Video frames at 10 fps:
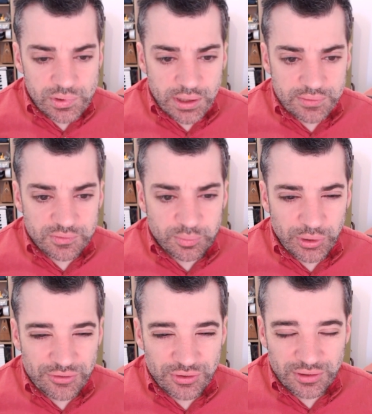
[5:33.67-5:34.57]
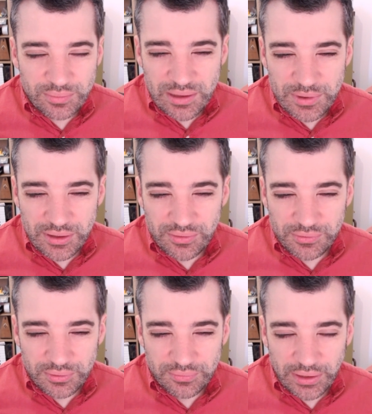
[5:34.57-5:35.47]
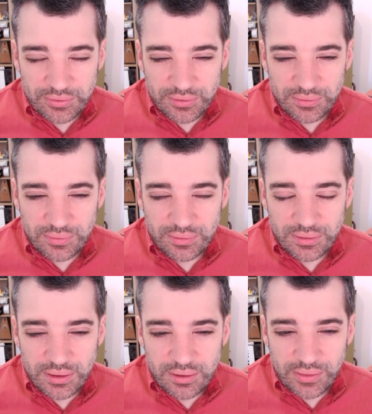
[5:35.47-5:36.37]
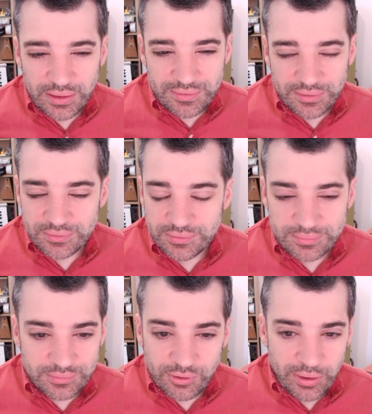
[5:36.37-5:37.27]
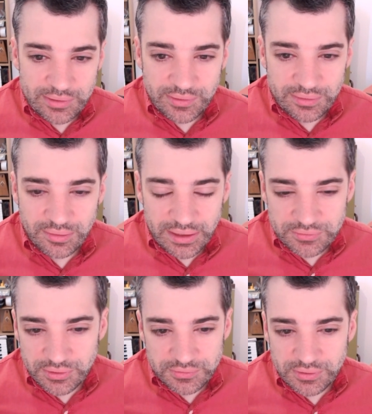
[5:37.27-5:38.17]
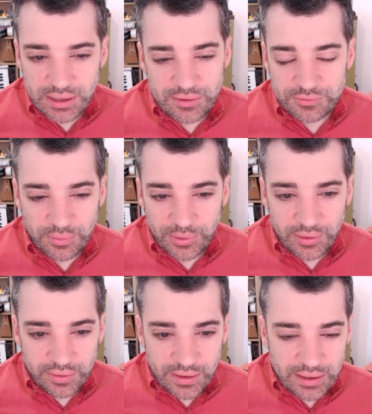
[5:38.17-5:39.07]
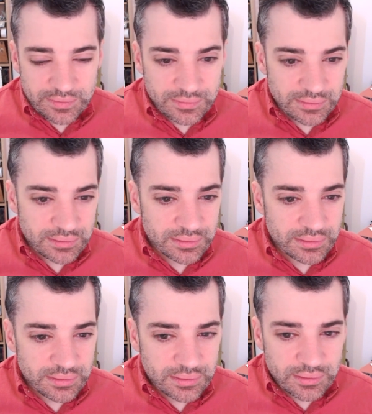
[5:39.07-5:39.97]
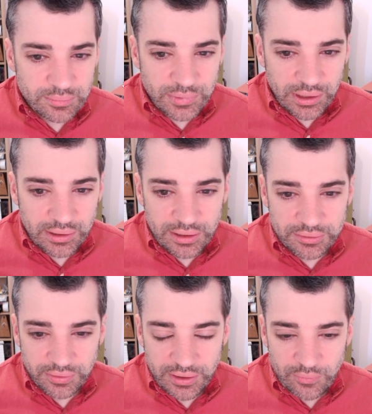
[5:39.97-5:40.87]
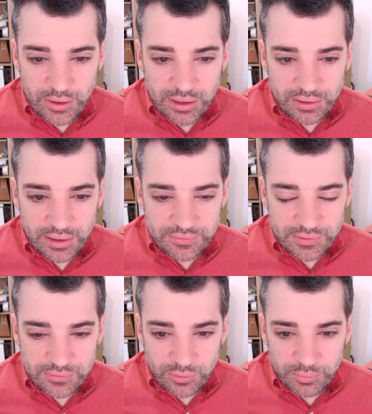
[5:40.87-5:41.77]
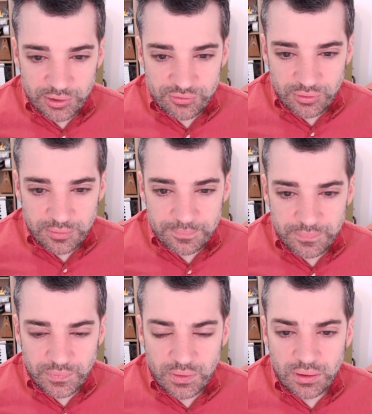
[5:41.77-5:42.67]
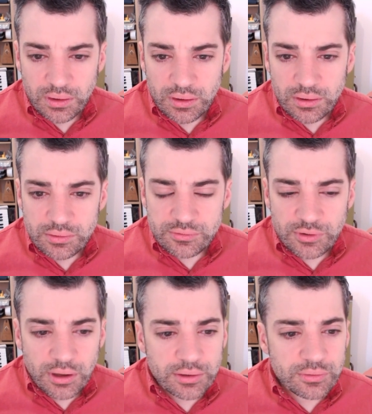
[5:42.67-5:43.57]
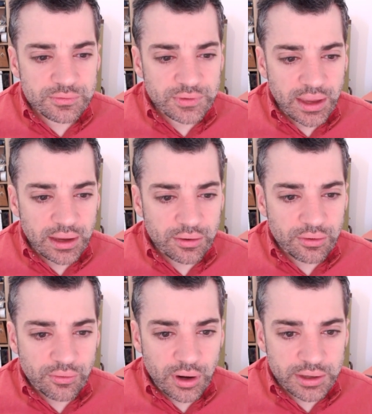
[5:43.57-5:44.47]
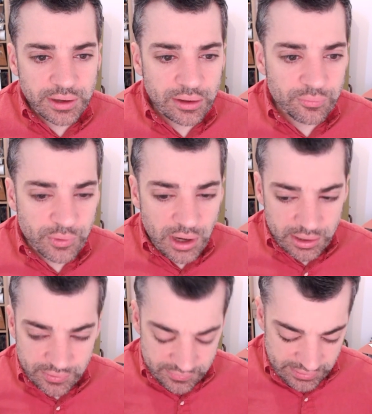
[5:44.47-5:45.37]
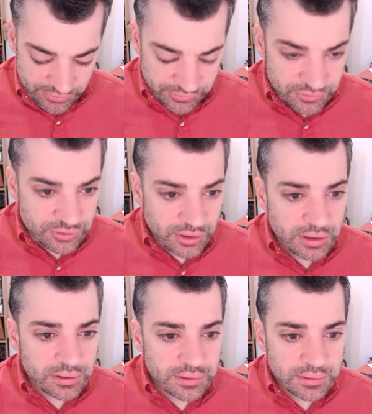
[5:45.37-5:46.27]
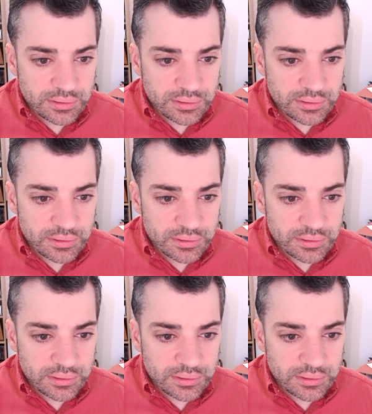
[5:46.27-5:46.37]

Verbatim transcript: expression, maybe? This sort of like the, that's as crazy as legs on a snake or something like that. But I, I don't think I recognize it, so I'm not sure. John, who sang Crocodile Rock, that's Elton John.